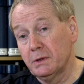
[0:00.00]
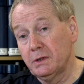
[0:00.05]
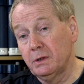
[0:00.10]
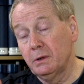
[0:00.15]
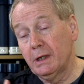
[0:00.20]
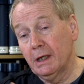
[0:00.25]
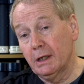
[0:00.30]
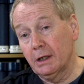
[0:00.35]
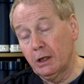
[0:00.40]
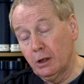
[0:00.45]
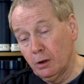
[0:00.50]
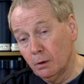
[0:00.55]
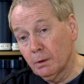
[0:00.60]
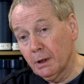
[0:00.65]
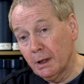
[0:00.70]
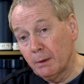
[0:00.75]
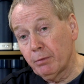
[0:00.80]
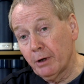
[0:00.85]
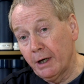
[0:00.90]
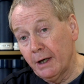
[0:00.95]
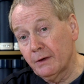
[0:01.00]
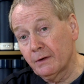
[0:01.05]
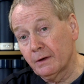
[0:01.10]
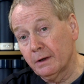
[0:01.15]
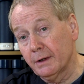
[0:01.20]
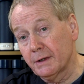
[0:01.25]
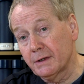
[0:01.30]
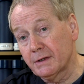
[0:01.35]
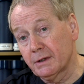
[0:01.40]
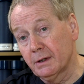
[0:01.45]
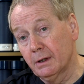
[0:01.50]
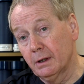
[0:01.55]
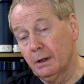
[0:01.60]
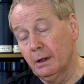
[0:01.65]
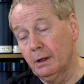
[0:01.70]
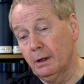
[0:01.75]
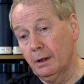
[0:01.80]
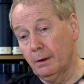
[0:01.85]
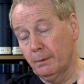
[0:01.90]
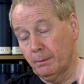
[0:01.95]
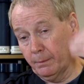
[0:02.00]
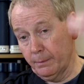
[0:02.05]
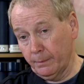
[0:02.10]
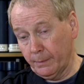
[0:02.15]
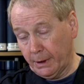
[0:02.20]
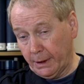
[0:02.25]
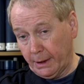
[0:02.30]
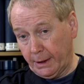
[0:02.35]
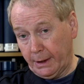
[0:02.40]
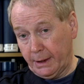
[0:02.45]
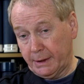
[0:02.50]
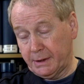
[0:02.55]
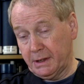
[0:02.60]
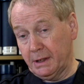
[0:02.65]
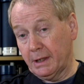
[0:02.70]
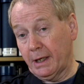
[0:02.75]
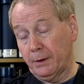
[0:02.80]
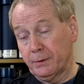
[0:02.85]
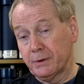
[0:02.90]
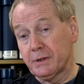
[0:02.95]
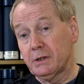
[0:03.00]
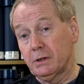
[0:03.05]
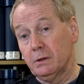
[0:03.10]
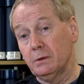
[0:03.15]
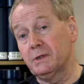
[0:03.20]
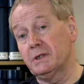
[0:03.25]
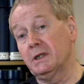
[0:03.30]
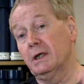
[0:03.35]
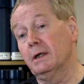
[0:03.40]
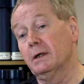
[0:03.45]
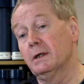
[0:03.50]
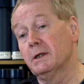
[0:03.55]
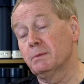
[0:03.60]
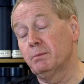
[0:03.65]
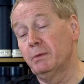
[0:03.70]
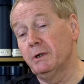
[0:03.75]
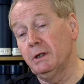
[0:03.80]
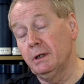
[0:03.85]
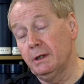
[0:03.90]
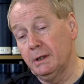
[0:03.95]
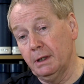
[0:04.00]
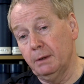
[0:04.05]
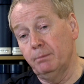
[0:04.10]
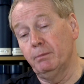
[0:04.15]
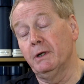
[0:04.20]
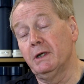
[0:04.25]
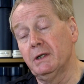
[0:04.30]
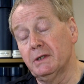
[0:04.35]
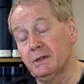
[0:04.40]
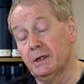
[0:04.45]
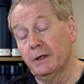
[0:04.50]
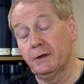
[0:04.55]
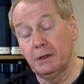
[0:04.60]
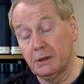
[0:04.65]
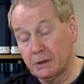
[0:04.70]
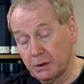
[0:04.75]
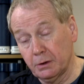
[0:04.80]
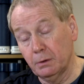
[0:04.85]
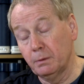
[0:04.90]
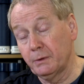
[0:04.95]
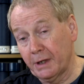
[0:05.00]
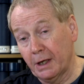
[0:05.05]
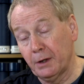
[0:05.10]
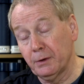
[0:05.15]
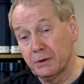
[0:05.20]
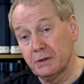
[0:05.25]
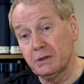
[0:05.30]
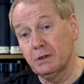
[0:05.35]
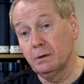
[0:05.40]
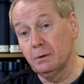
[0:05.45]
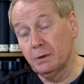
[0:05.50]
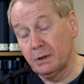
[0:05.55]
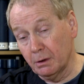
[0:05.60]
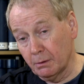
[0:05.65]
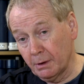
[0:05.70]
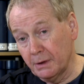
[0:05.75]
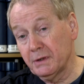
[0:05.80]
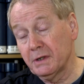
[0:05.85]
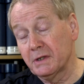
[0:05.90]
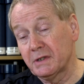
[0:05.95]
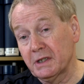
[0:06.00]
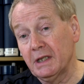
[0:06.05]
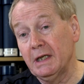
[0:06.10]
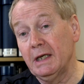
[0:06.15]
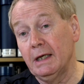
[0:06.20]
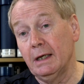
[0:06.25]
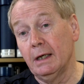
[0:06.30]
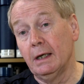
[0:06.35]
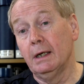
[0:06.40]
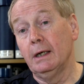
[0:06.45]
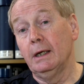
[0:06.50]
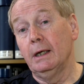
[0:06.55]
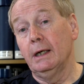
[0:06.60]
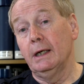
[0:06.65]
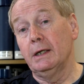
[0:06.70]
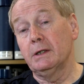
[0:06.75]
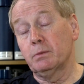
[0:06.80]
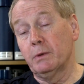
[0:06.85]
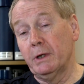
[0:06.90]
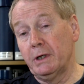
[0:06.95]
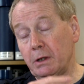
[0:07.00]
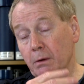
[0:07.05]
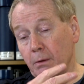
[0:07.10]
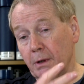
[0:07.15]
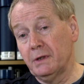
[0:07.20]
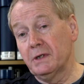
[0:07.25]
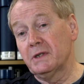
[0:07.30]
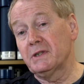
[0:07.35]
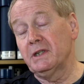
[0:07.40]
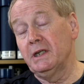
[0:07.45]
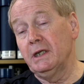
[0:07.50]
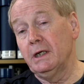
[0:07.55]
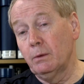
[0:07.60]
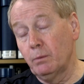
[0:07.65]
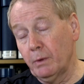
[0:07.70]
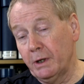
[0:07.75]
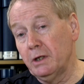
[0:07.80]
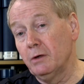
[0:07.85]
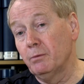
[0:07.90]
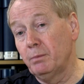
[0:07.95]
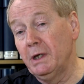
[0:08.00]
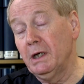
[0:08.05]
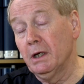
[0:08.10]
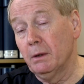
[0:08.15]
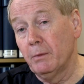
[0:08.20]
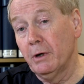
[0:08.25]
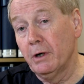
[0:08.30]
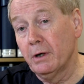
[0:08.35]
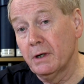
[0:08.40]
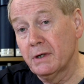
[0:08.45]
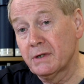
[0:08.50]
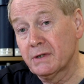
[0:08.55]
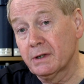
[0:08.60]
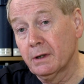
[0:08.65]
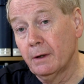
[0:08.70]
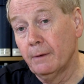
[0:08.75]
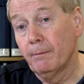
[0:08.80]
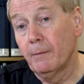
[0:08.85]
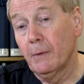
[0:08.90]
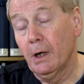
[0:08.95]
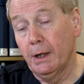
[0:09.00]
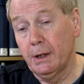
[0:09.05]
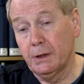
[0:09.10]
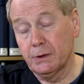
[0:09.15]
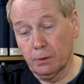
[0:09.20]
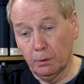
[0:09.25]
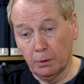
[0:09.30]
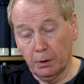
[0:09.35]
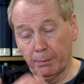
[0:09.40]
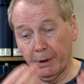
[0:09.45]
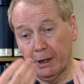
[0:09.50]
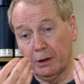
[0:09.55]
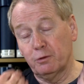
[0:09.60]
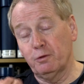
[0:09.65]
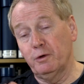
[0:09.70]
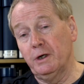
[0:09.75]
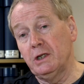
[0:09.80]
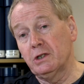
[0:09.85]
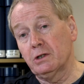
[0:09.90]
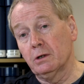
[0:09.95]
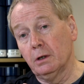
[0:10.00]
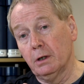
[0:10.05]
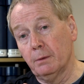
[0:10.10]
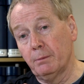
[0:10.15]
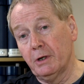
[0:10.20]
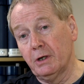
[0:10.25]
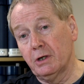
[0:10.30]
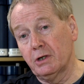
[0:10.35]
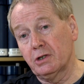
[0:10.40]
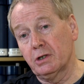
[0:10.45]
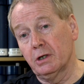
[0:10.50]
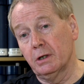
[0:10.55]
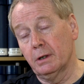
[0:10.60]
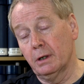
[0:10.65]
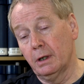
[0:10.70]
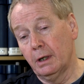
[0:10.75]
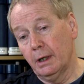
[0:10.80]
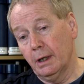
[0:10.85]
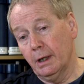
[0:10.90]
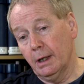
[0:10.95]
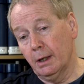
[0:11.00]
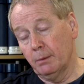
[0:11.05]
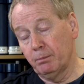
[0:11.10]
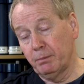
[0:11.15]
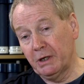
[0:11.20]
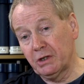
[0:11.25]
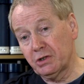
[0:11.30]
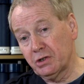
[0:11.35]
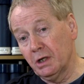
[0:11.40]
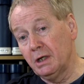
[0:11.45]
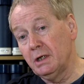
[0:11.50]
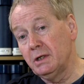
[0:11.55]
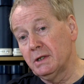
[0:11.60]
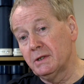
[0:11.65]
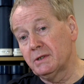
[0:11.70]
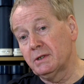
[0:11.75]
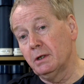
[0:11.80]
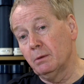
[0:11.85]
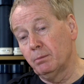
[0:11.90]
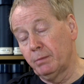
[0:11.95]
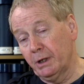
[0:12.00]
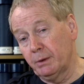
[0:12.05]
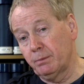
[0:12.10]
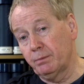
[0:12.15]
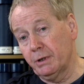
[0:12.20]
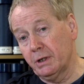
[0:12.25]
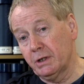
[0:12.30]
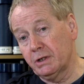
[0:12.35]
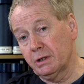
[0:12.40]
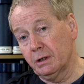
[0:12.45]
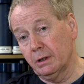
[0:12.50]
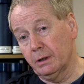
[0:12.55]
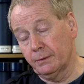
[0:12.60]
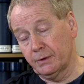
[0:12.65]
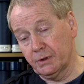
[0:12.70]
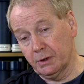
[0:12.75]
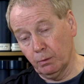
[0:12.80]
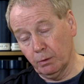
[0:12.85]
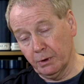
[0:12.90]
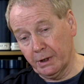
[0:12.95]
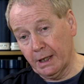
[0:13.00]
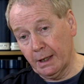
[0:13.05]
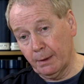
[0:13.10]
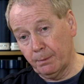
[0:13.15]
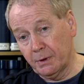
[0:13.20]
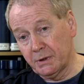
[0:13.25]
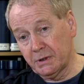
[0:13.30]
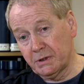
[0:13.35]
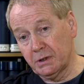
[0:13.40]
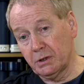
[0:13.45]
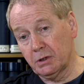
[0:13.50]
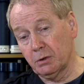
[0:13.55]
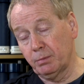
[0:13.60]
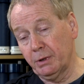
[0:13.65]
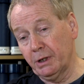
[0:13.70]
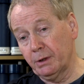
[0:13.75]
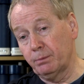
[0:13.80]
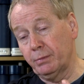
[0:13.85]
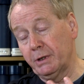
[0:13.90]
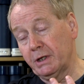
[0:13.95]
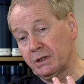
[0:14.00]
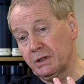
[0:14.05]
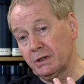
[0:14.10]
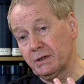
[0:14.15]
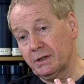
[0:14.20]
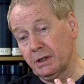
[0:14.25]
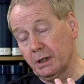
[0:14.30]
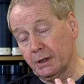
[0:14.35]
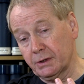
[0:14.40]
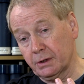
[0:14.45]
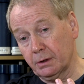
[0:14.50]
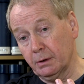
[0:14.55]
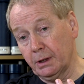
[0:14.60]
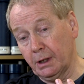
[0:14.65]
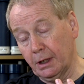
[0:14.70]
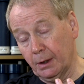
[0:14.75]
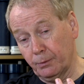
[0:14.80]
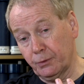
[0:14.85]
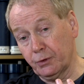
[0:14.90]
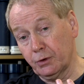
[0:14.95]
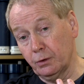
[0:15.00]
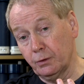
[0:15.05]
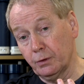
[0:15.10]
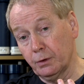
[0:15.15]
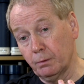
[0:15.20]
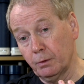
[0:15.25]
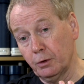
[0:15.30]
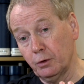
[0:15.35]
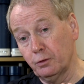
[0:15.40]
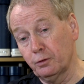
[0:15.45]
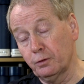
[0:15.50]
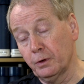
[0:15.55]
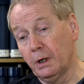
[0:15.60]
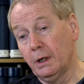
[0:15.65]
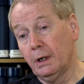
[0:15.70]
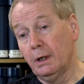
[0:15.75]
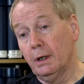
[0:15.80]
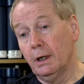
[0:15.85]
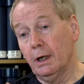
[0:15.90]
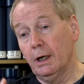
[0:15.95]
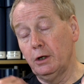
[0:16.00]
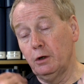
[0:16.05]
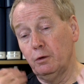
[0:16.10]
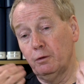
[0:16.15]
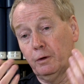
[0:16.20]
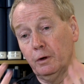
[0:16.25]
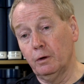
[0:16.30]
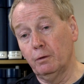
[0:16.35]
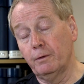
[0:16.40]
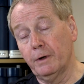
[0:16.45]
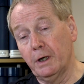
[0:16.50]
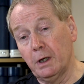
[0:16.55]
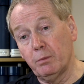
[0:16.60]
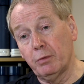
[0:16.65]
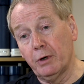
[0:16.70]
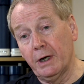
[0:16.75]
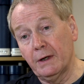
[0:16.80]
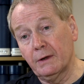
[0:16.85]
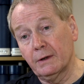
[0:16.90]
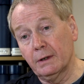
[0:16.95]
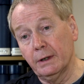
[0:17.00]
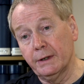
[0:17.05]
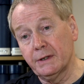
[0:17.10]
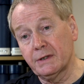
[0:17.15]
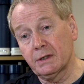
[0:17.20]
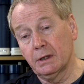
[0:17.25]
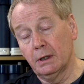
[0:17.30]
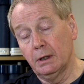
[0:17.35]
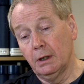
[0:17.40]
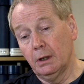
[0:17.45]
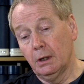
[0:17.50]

words, you get acutely breathless, as in altitude sickness, but it's nothing to do with altitude. You're in the sea. It's when you're in the sea and when you've been immersed, and it's all about facial immersion and big changes to your blood pressure. So what happens is your blood pressure starts going up through the roof and you feel very breathless.